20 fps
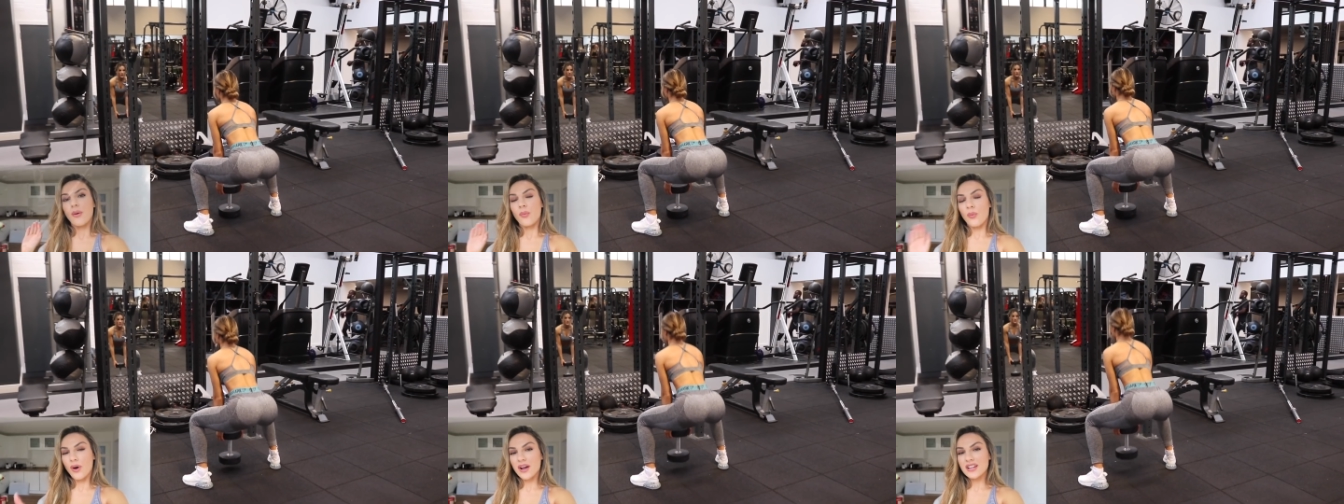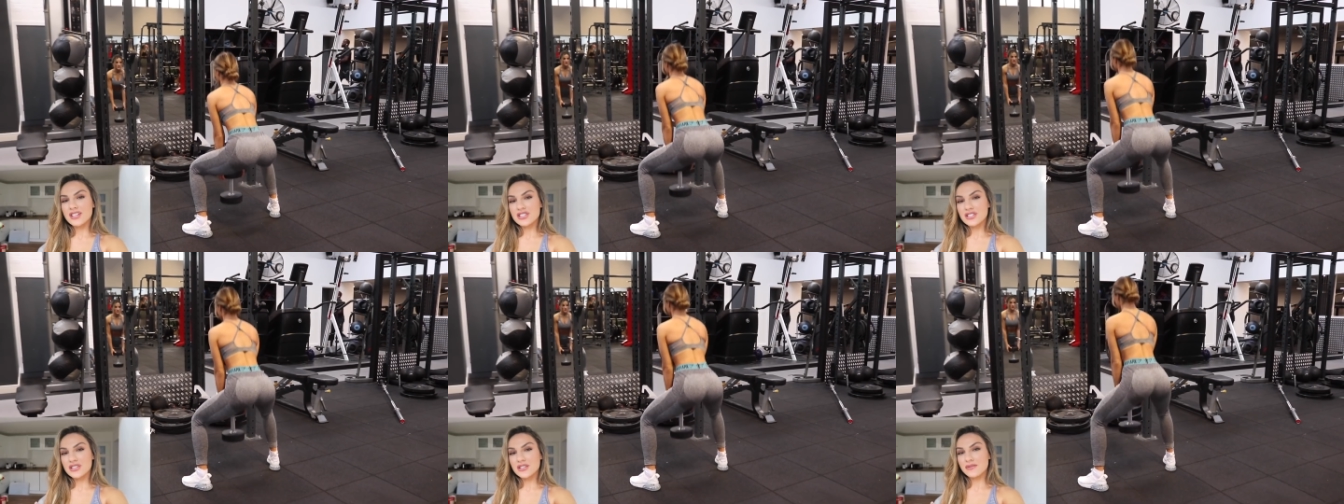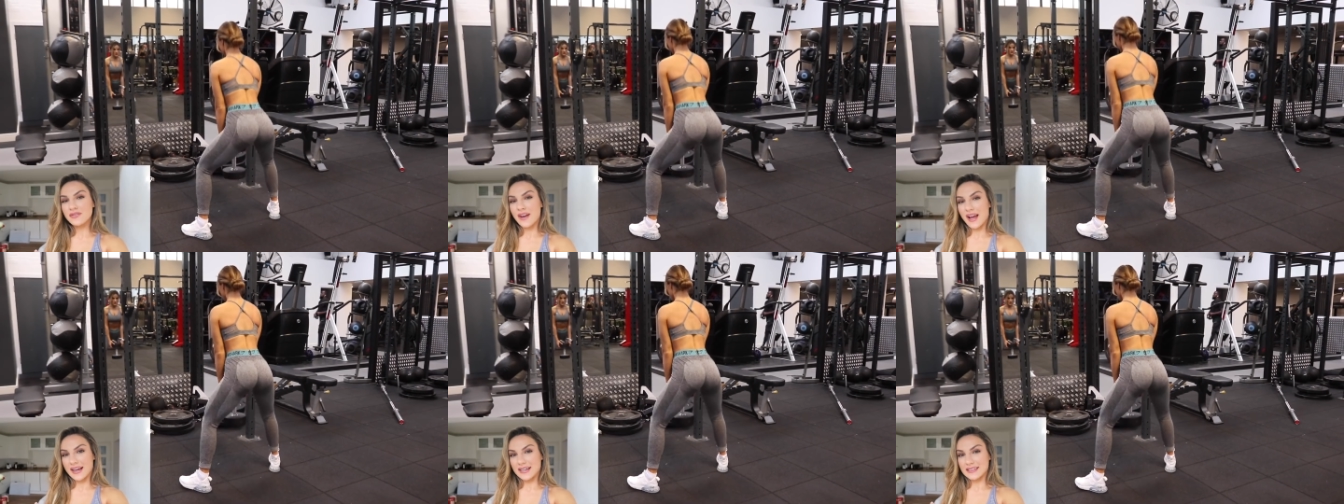Once
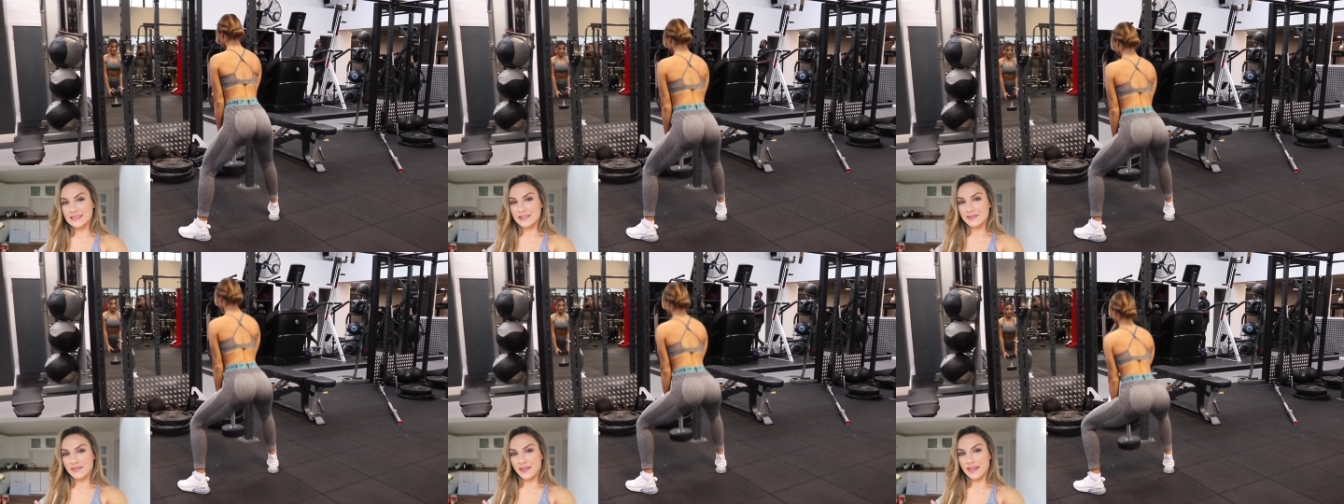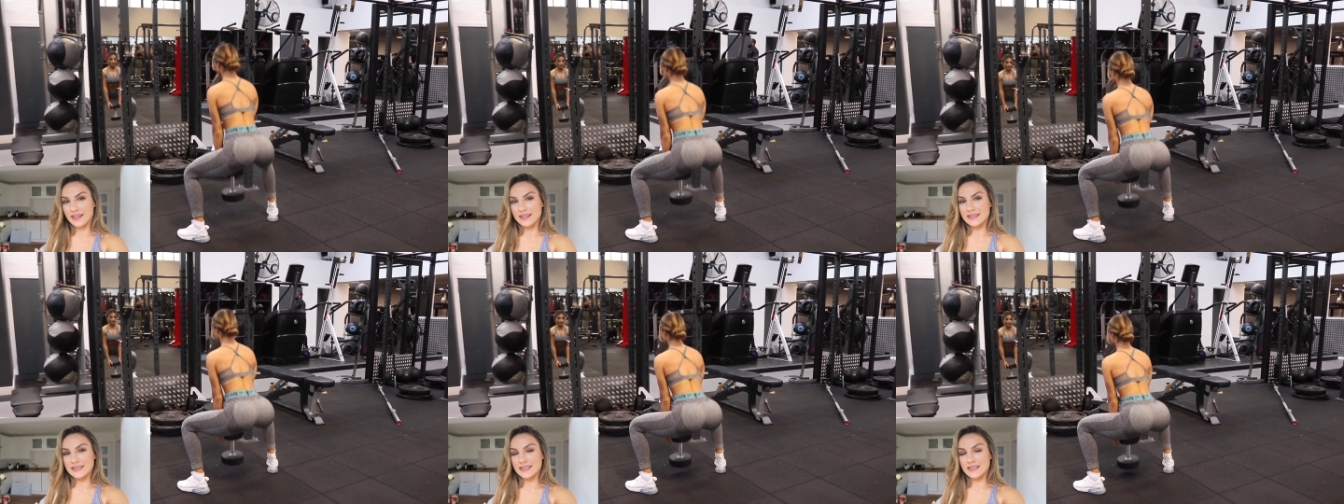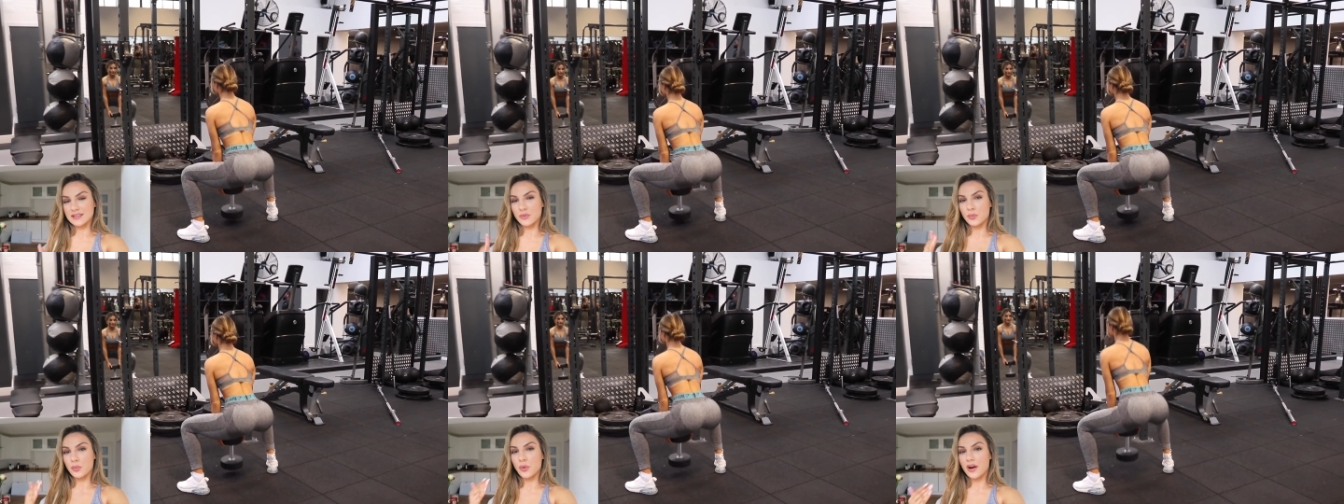you've
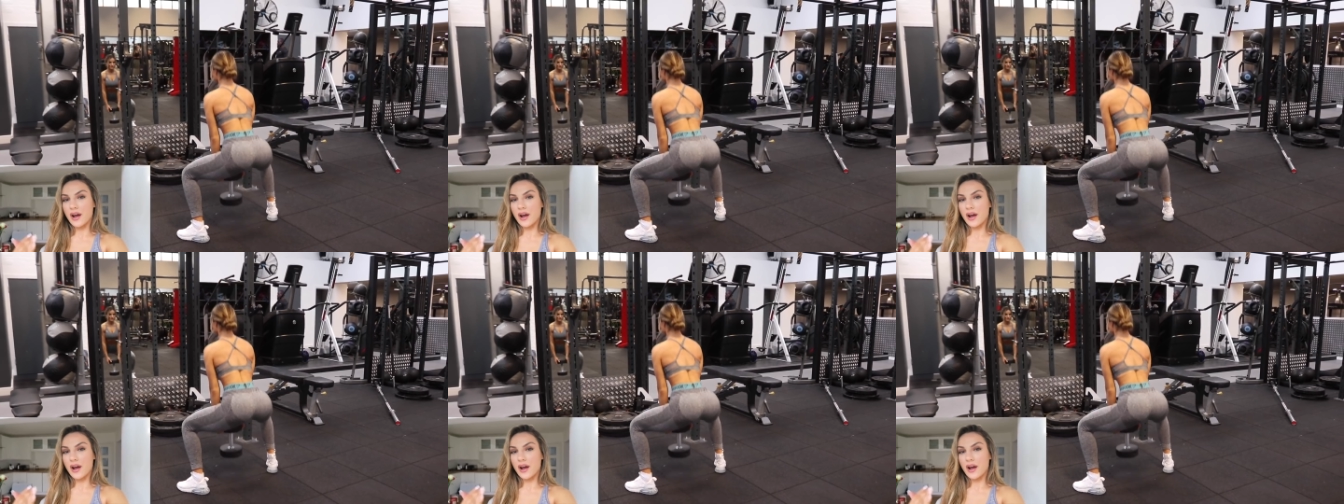activated,